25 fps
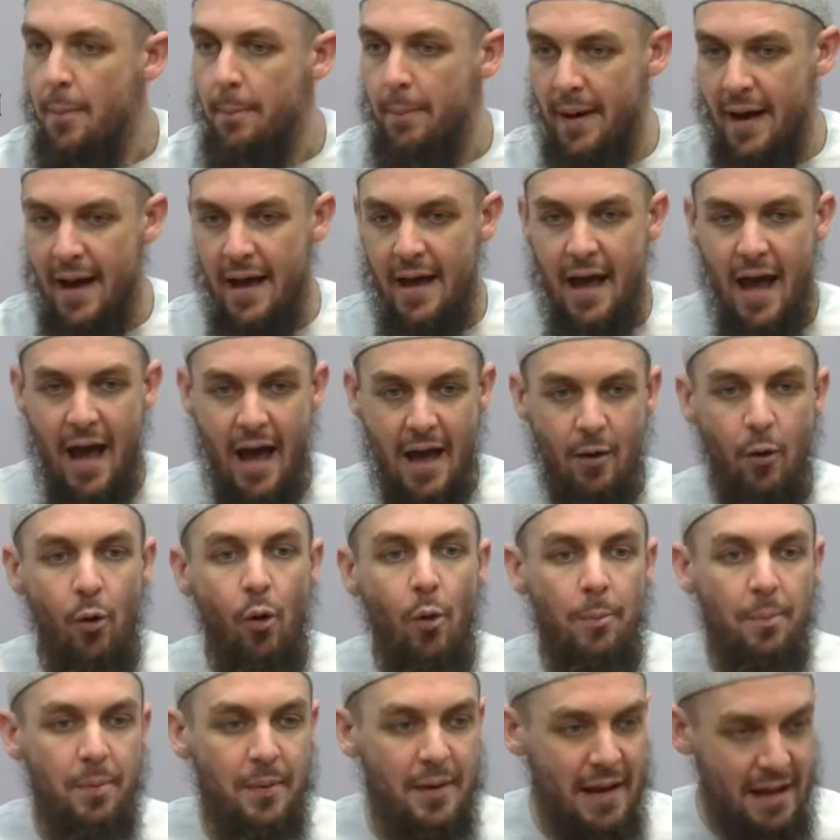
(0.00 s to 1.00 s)
But I
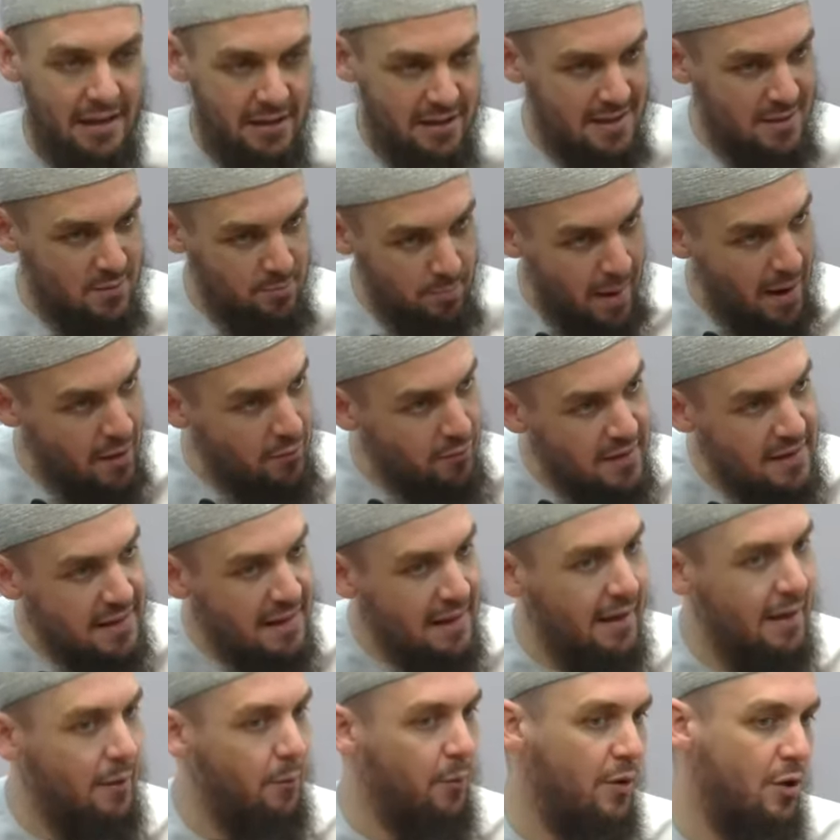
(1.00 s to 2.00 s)
hope, like, just by
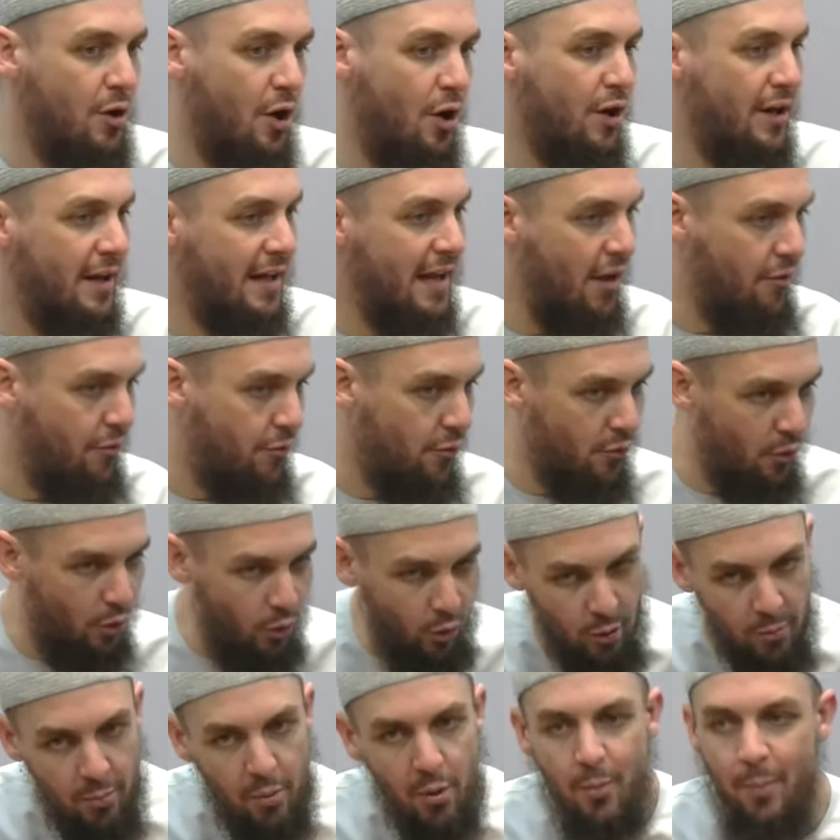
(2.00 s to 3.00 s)
reading, we're not going to get through the
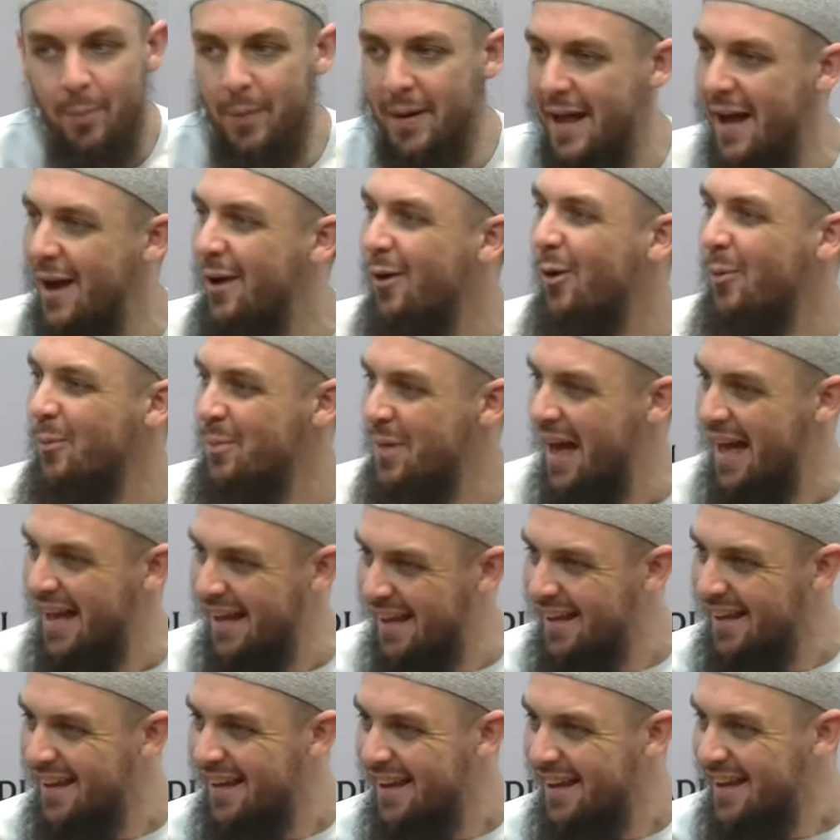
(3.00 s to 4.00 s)
whole book, but I hope
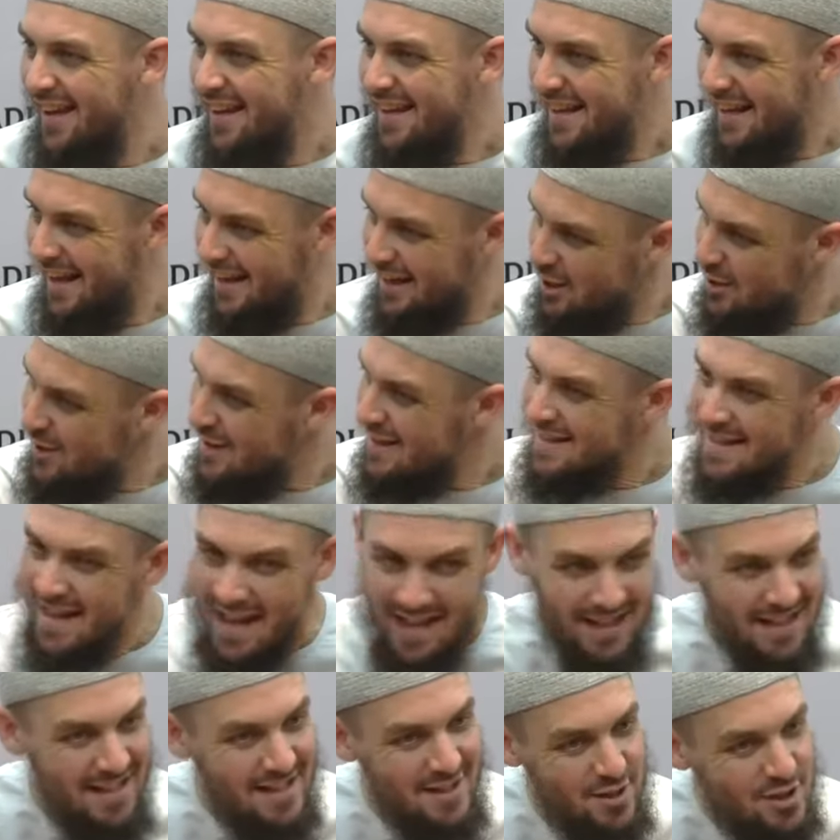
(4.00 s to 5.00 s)
that, and you just
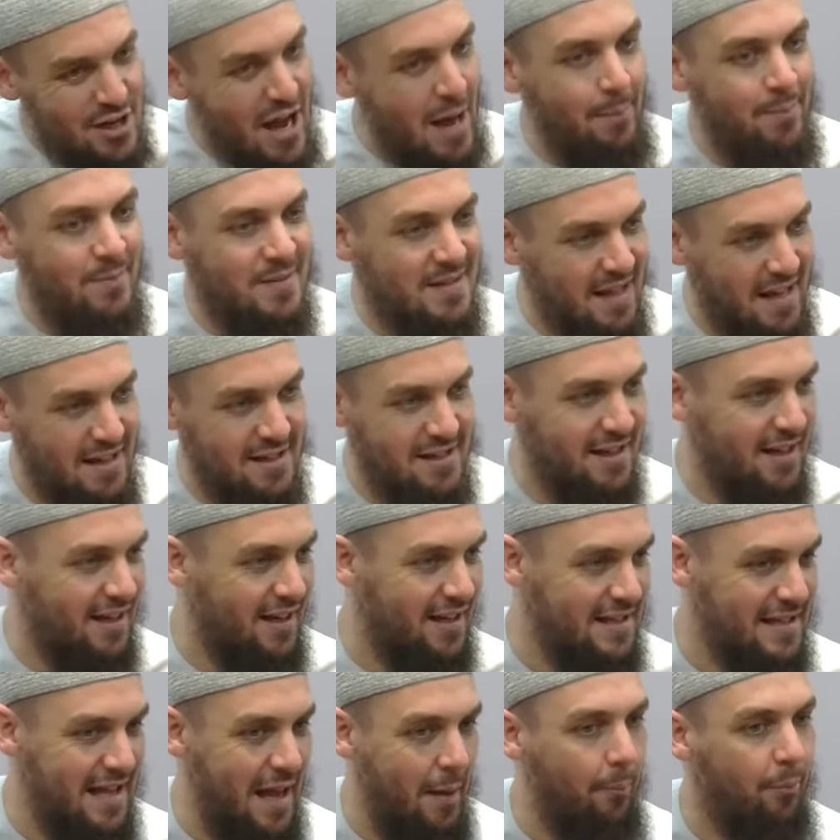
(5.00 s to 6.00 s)
get these gems that Shaykh
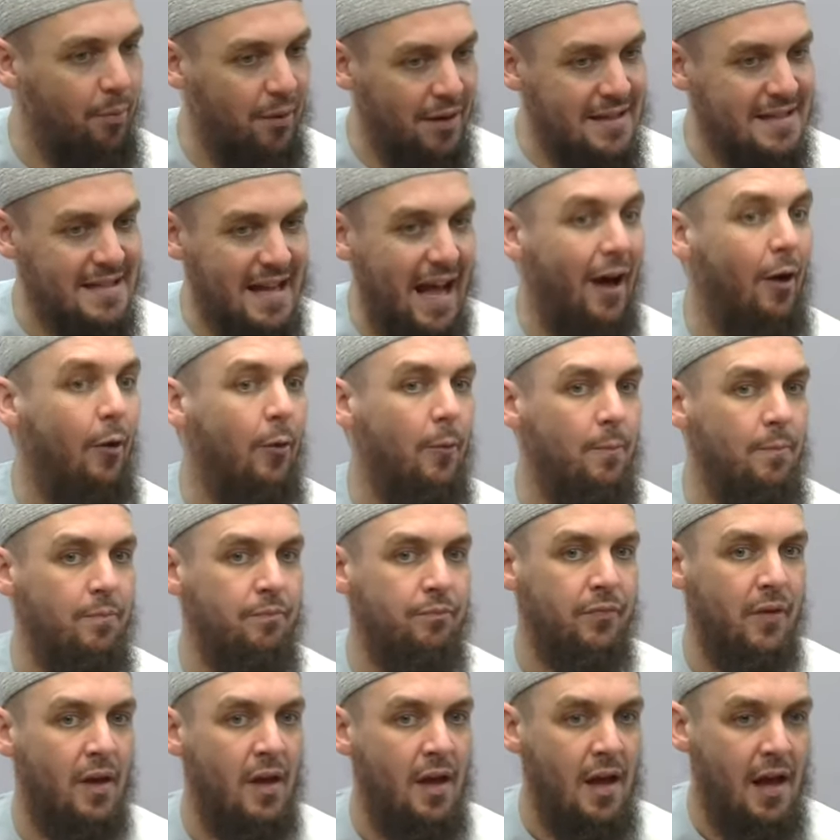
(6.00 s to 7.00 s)
al-Islam brings out,
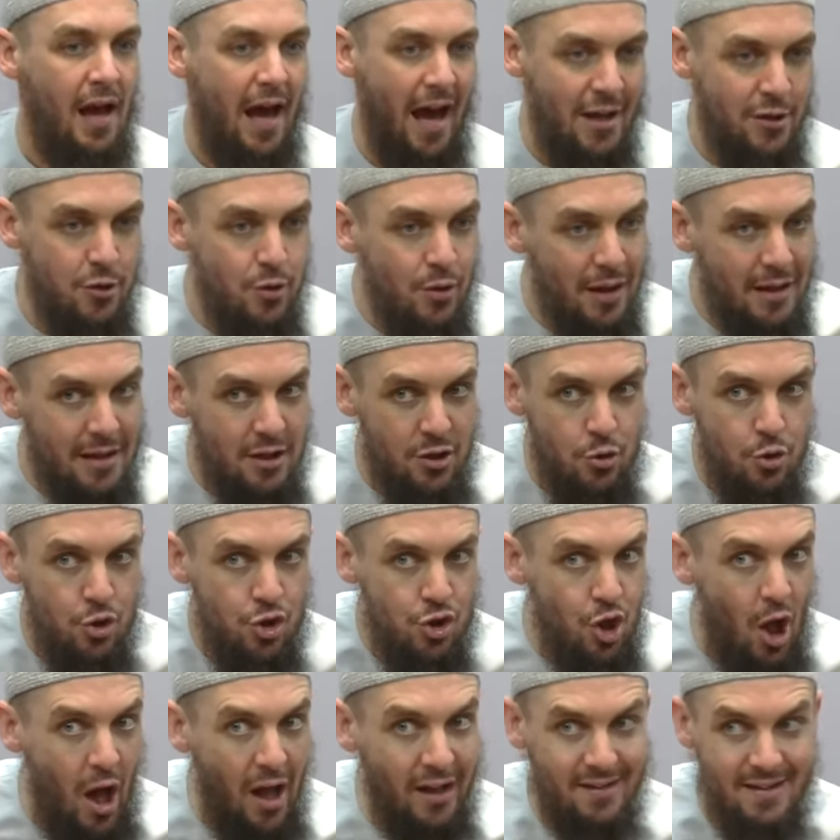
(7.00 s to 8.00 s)
and you
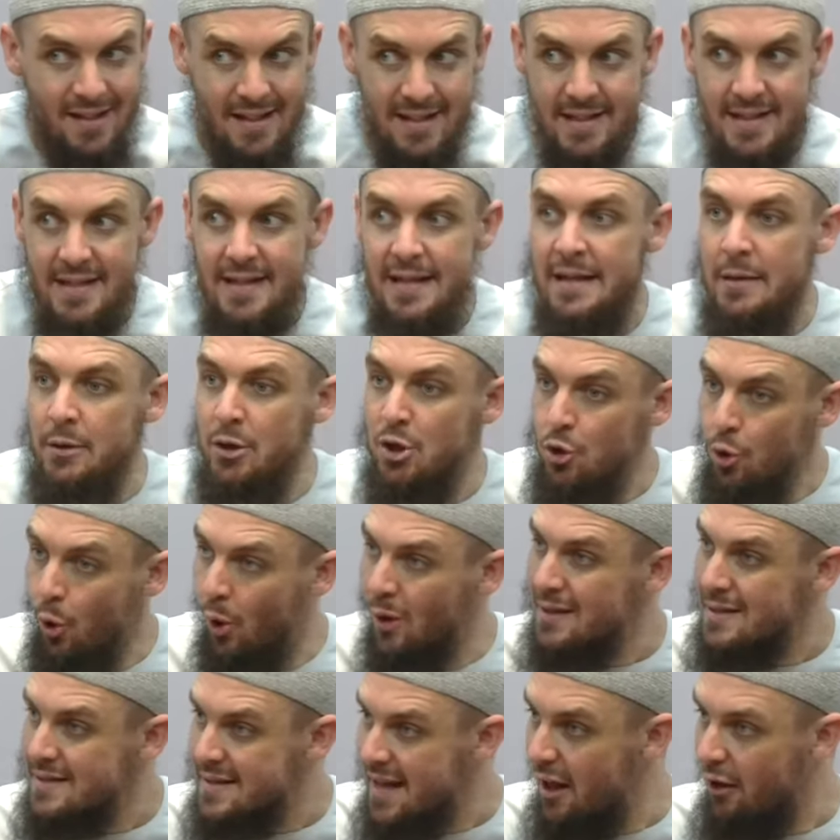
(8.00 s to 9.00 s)
start to see
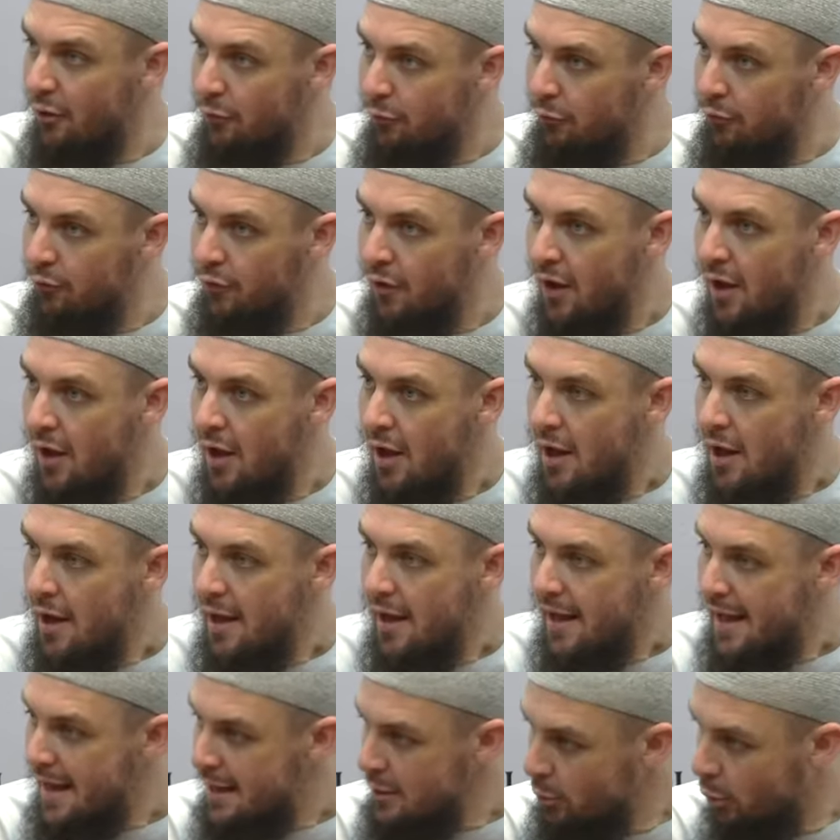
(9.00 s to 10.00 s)
yourself
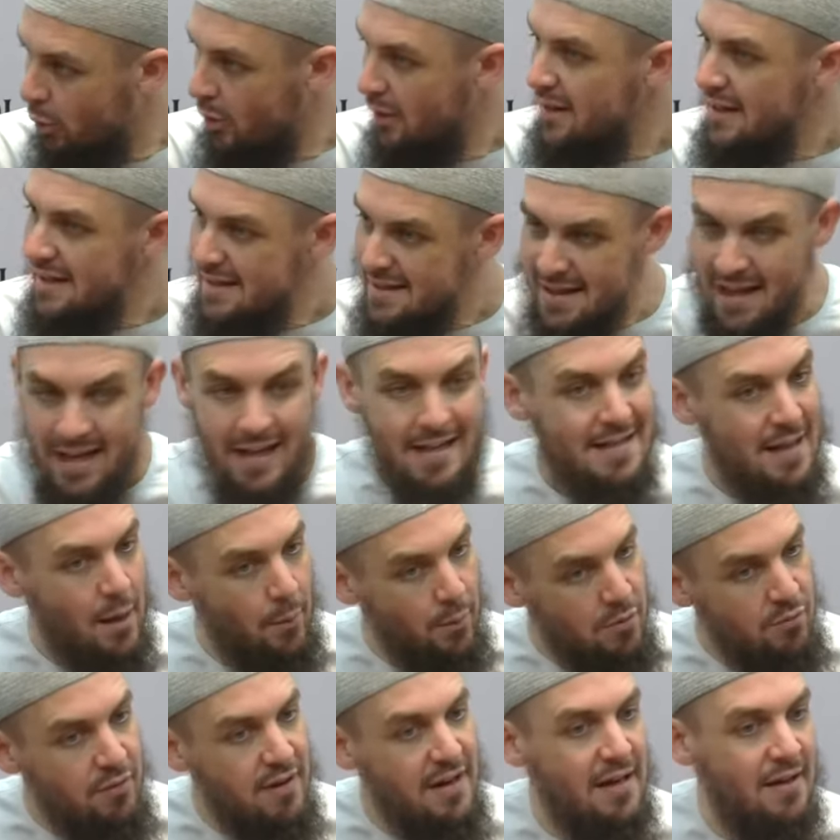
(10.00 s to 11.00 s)
in all these things that
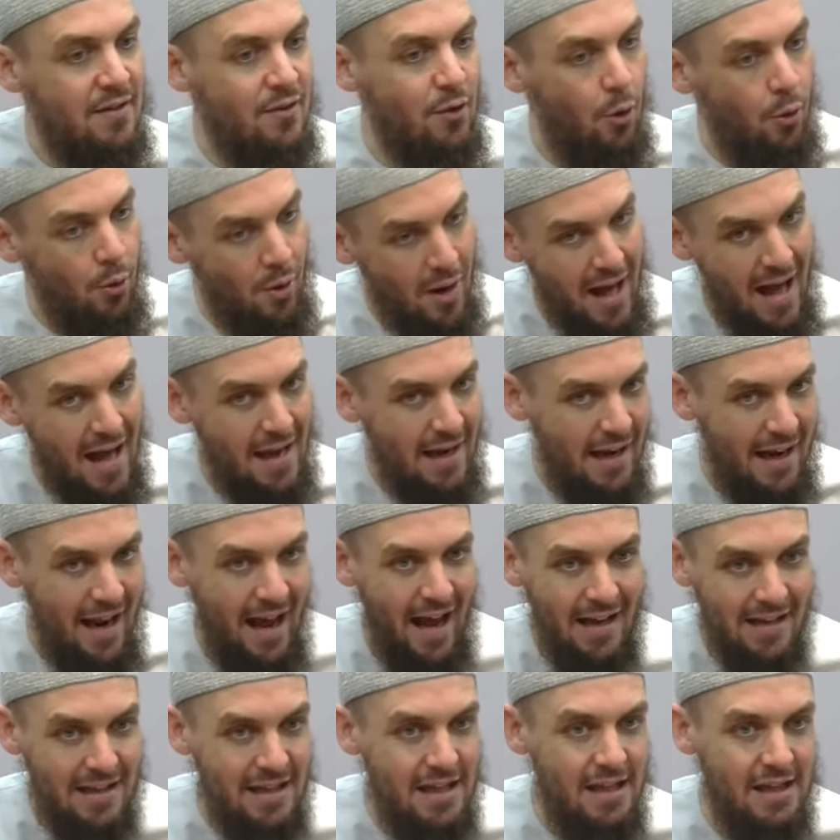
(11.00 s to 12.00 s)
we read in the Quran and
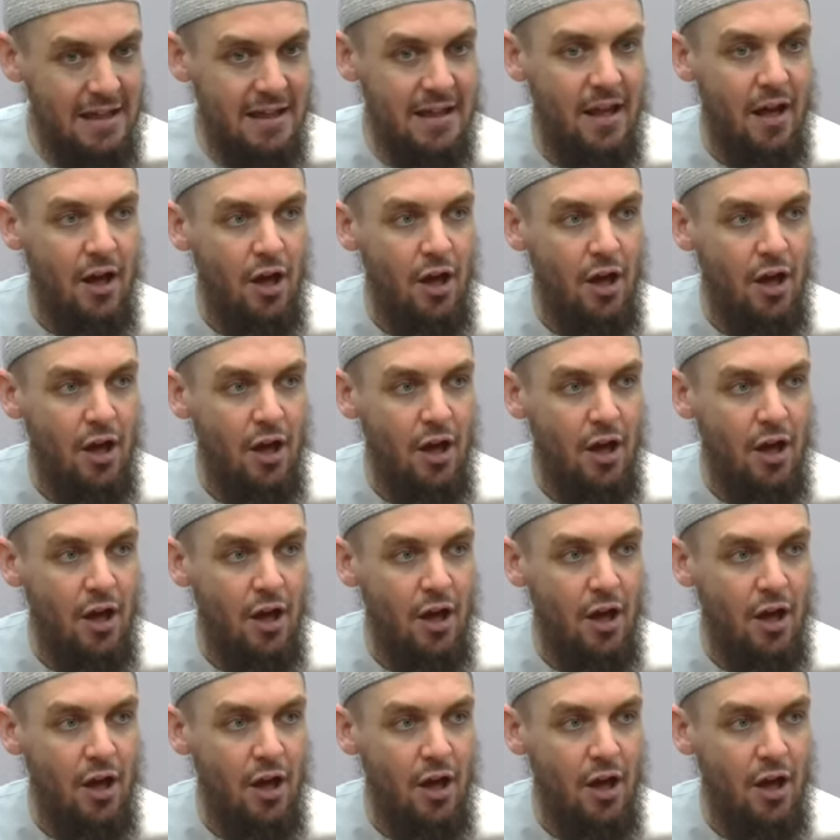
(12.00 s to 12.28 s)
Hadith.